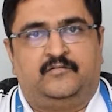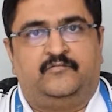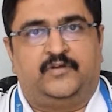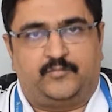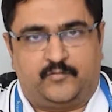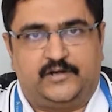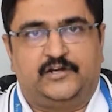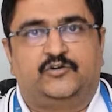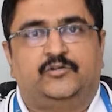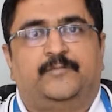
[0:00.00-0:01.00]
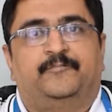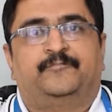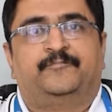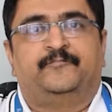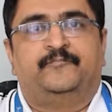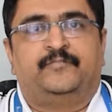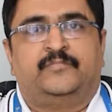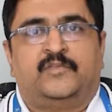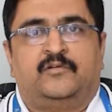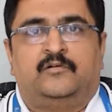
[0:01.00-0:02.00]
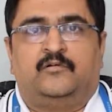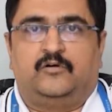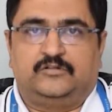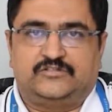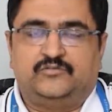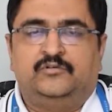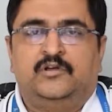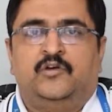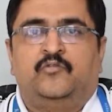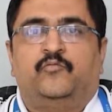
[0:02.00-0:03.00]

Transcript: were provided to them. Also,